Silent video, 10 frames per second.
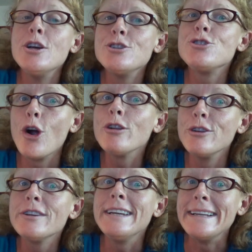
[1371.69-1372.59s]
start
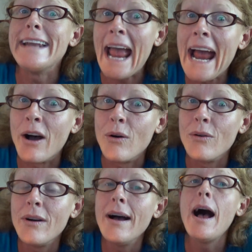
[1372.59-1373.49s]
looking
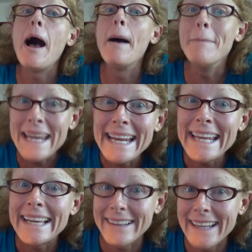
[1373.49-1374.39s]
now,
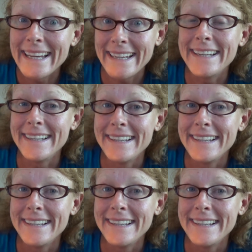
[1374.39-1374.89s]
immediately.